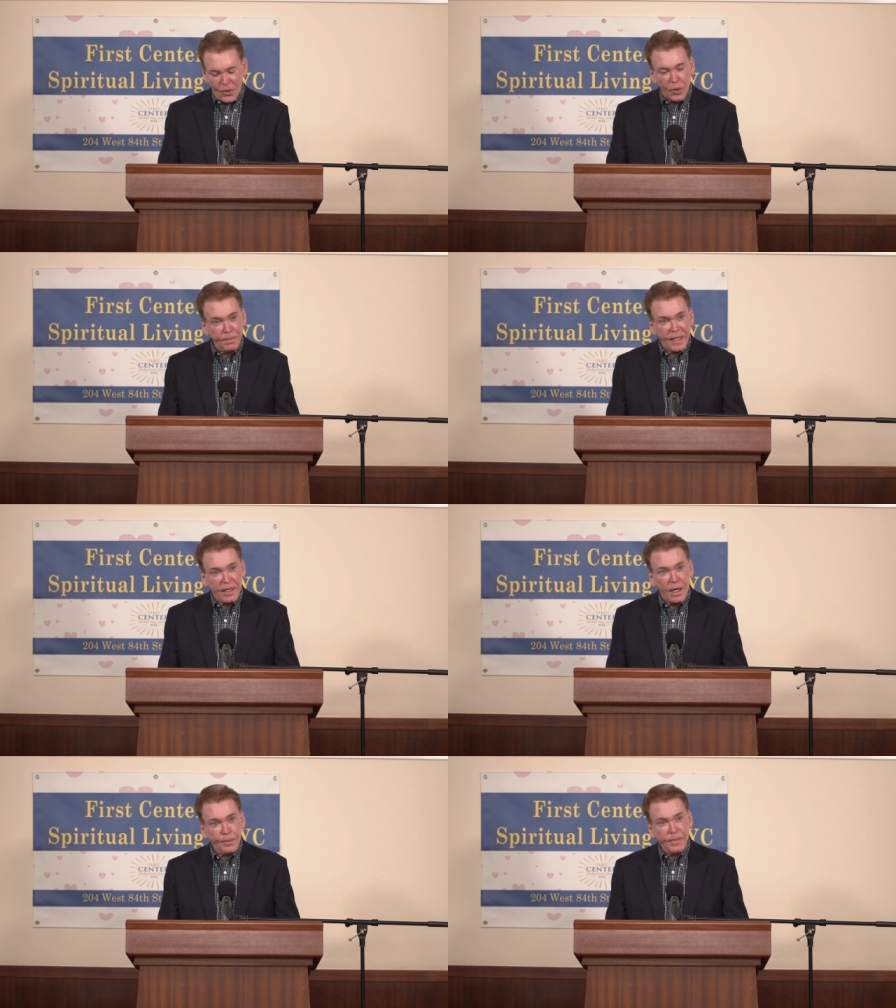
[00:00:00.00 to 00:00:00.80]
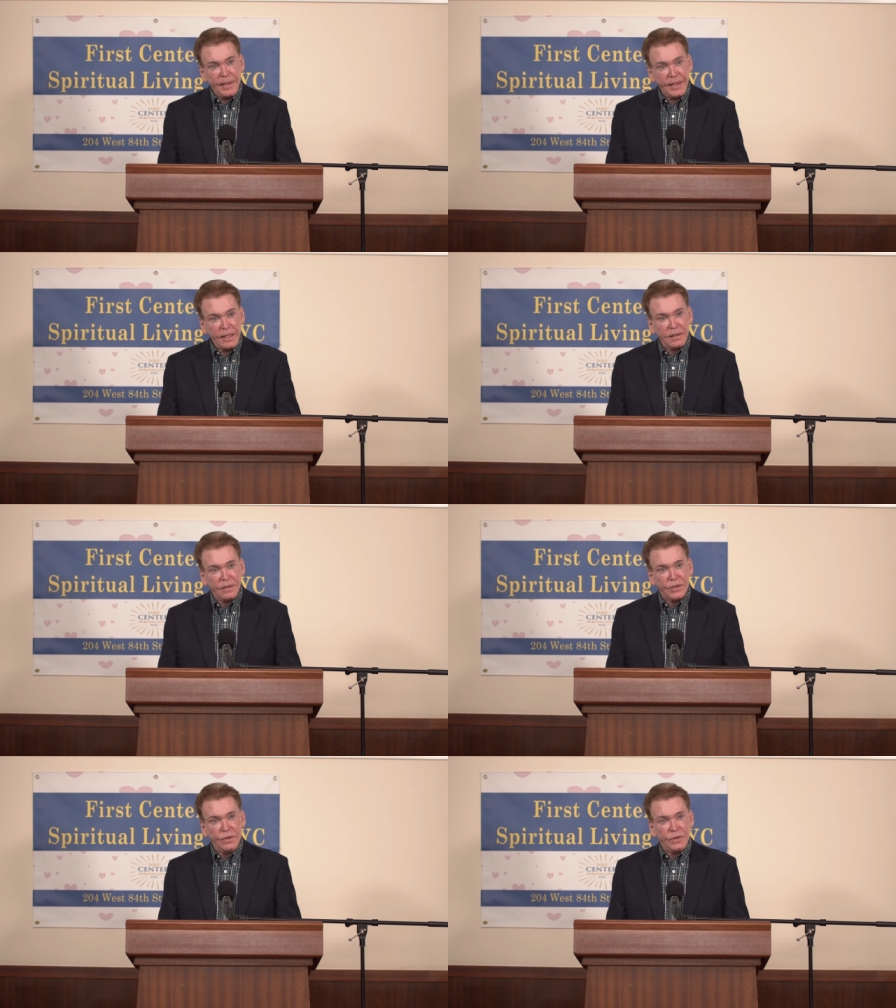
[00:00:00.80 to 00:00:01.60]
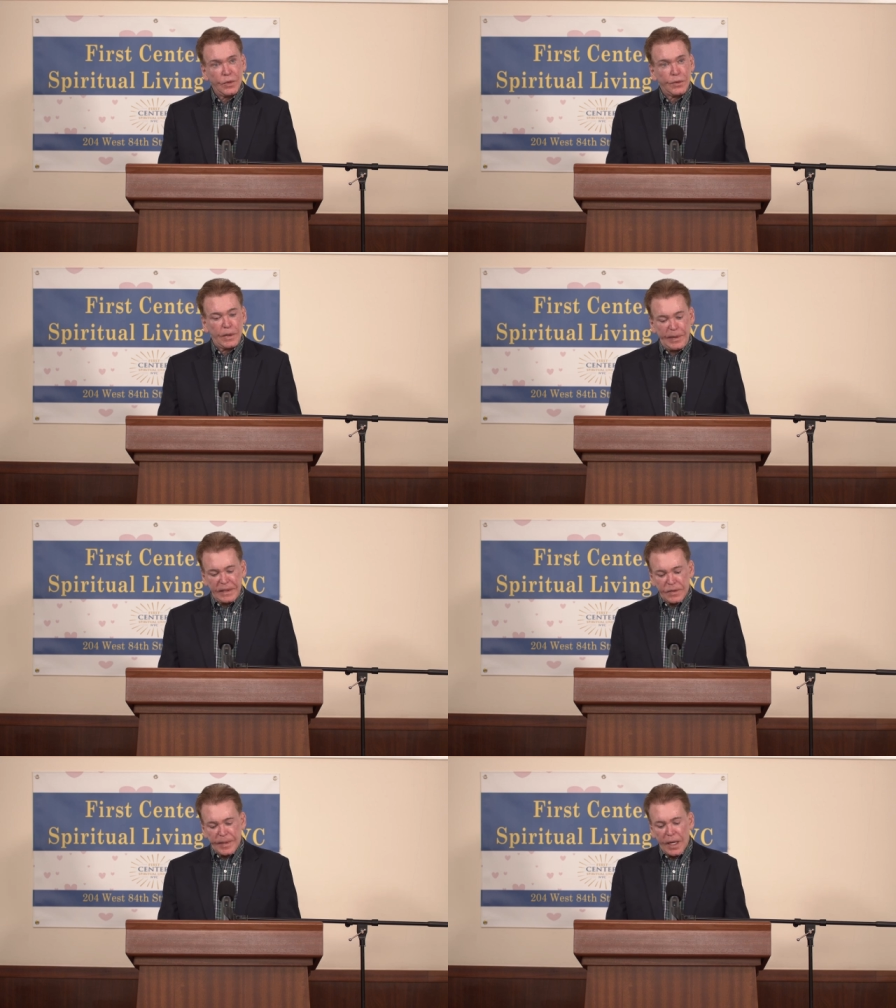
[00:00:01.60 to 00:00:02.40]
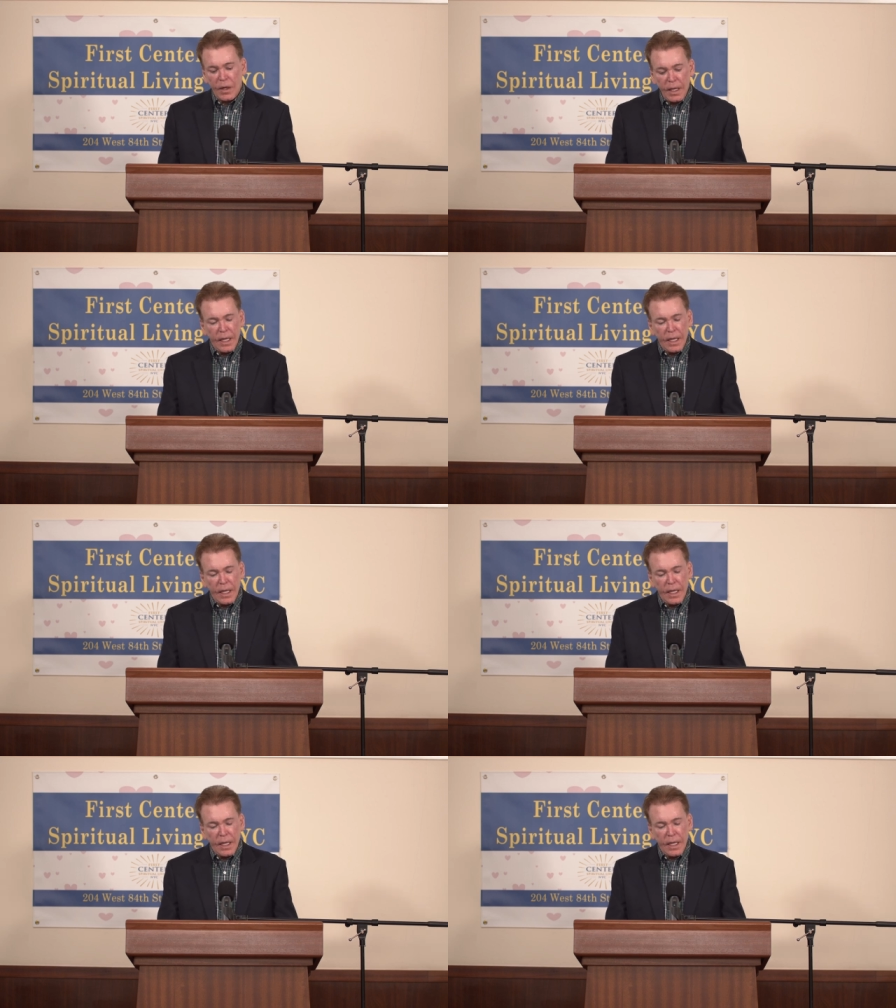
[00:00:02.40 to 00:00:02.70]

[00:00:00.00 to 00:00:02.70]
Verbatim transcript: or pick it up maybe two or three weeks from now.